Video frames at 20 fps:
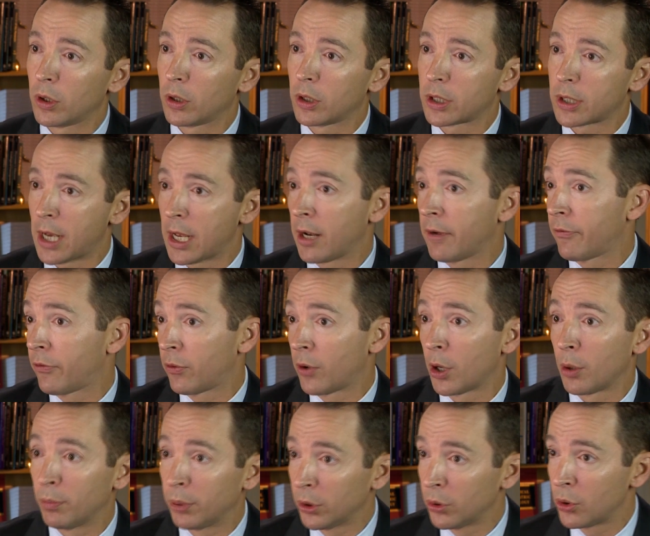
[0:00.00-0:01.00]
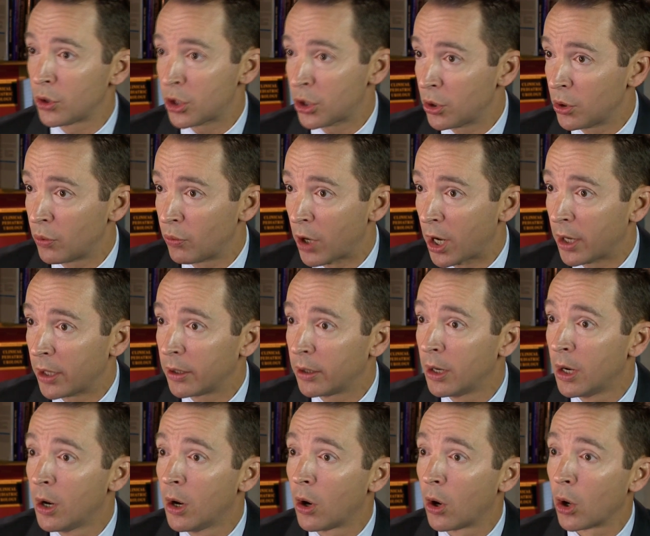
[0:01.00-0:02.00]
sign up for our Blue Shoe Run,
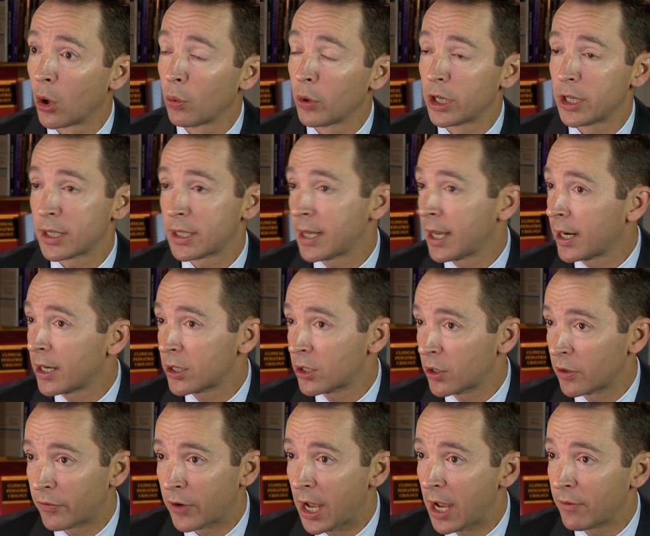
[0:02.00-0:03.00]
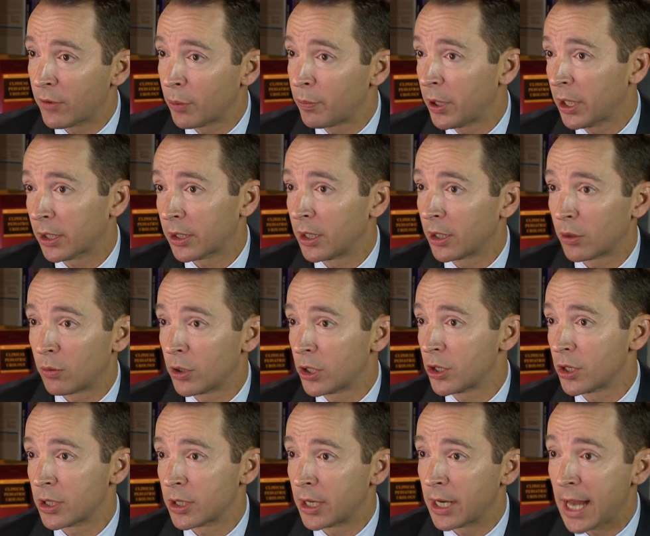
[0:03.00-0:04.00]
or we just had a Survivor Picnic,
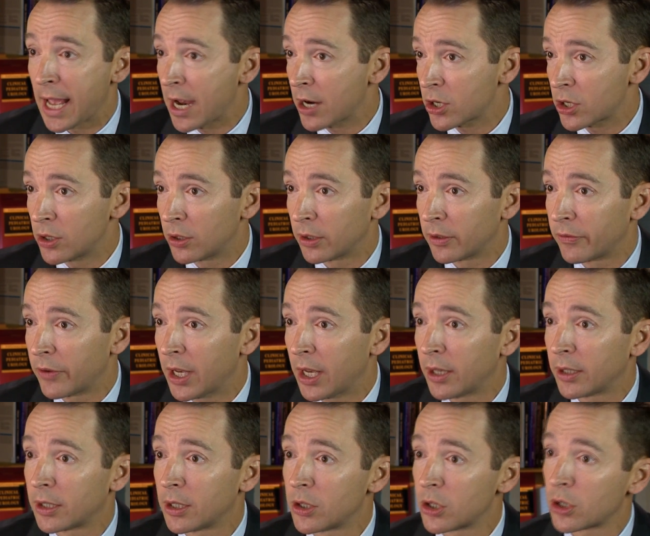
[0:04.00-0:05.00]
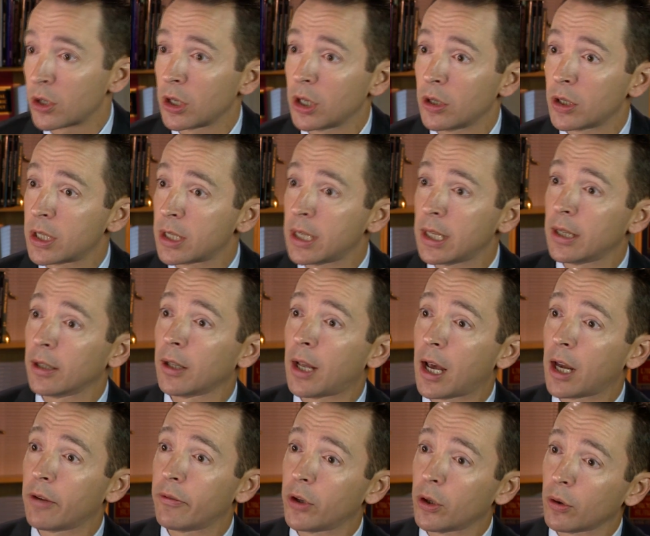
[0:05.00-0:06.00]
which is a national event. And so you see a
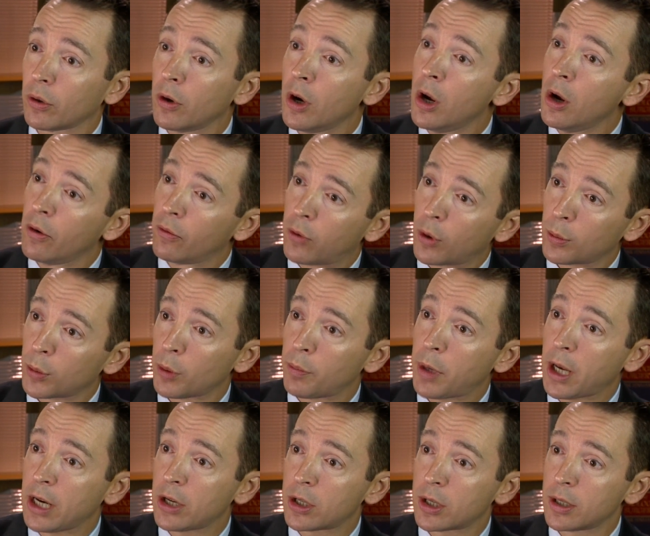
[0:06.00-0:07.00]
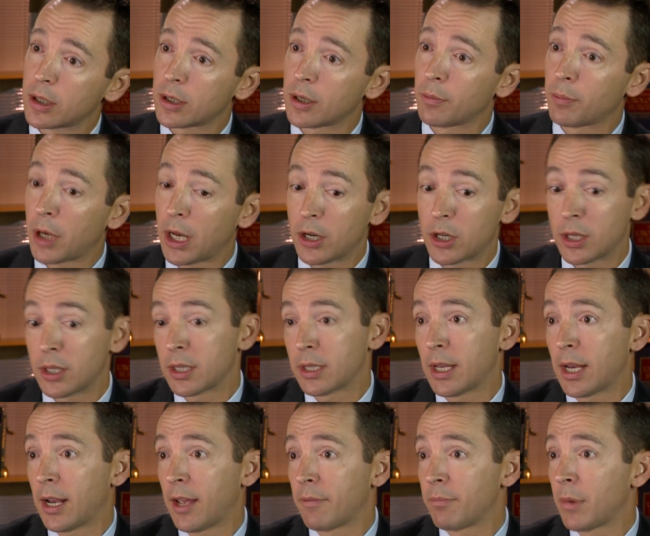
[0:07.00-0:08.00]
lot of your former patients and patients
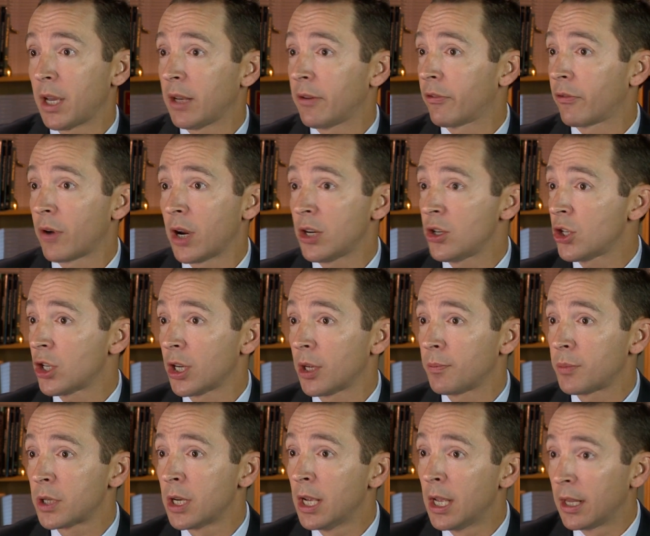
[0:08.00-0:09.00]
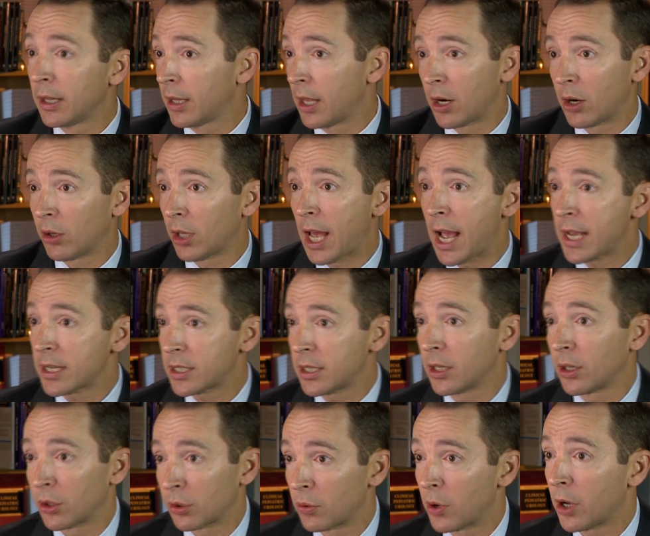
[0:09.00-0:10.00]
that have made friendships that are
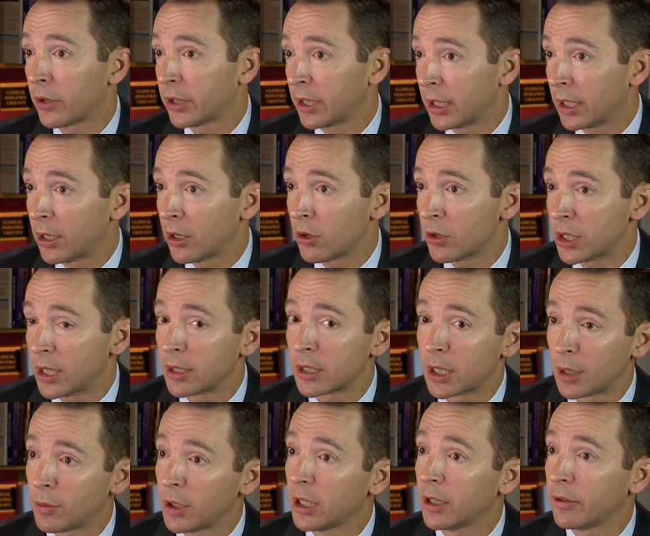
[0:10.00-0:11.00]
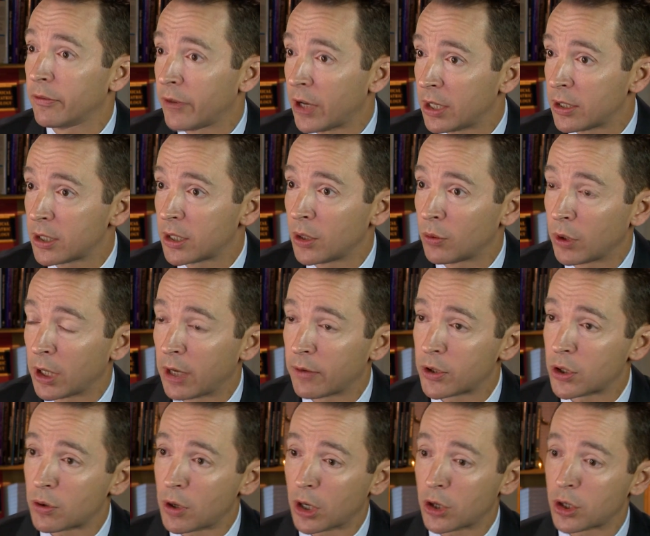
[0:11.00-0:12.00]
lasting throughout the years at some of the events that we
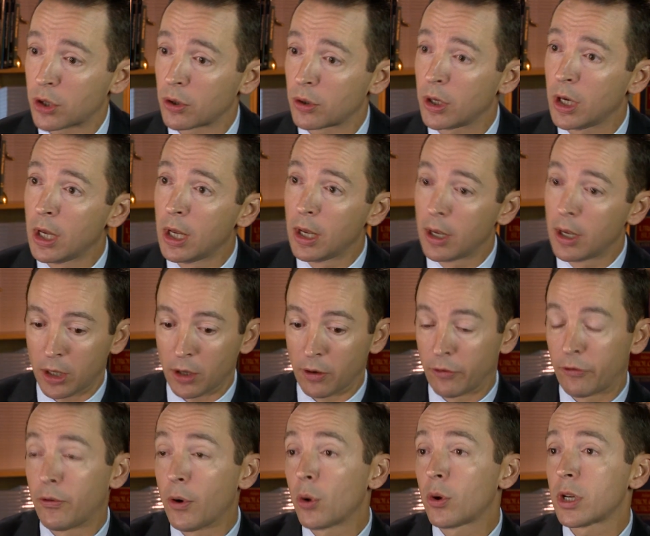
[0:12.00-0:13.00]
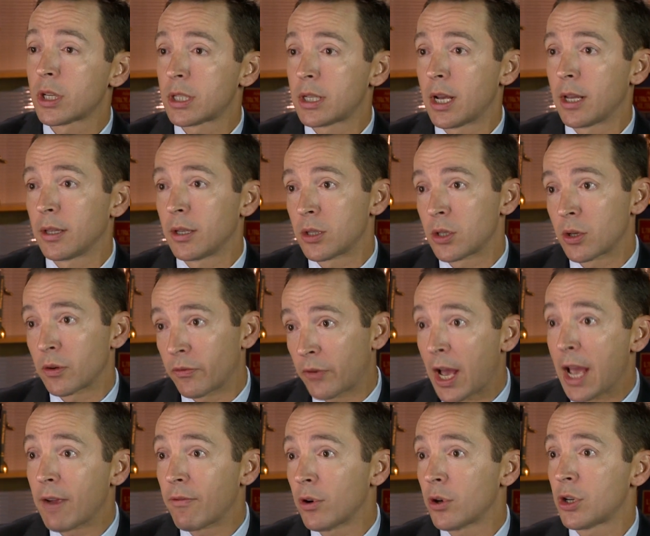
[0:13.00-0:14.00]
have structured, focused on the
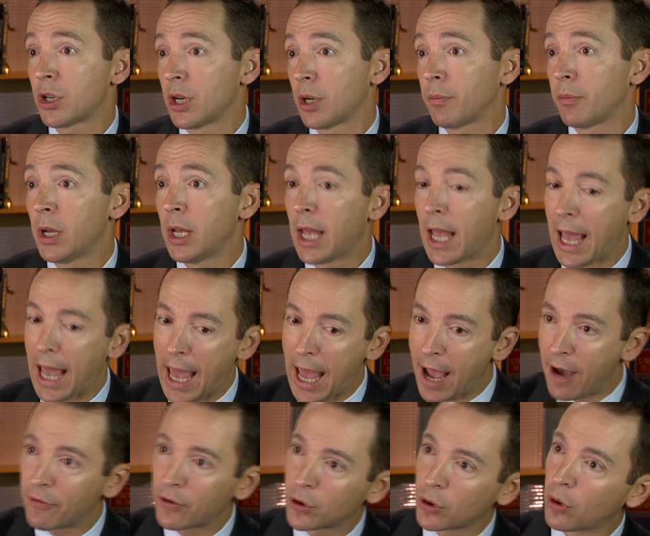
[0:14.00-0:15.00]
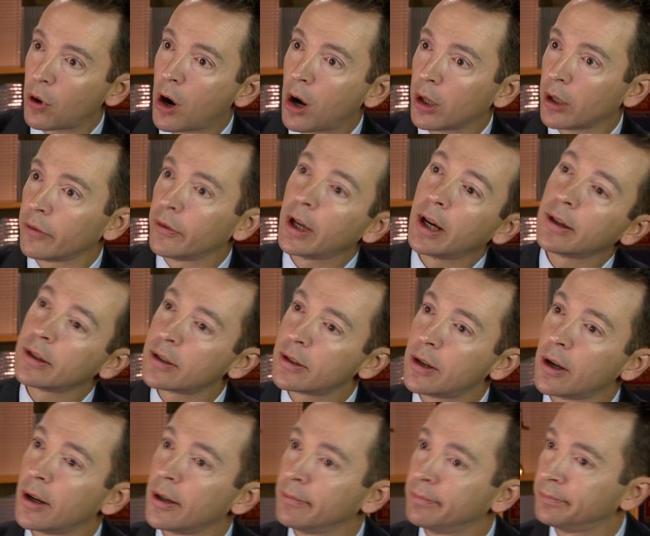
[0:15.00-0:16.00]
survivorship after all of that's
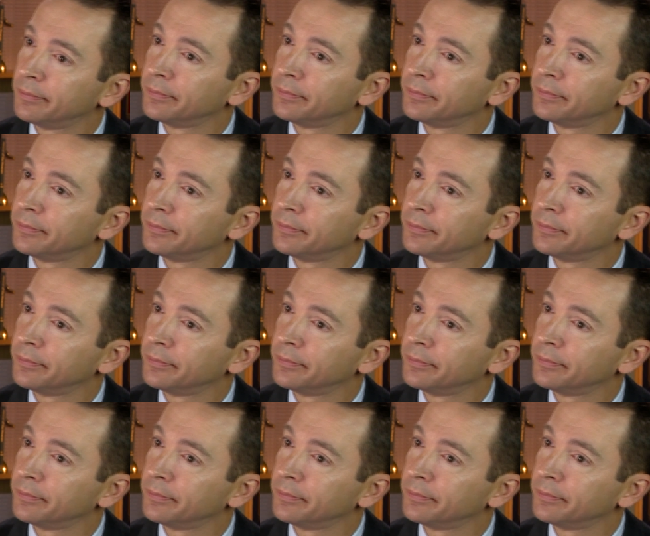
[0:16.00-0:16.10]
done.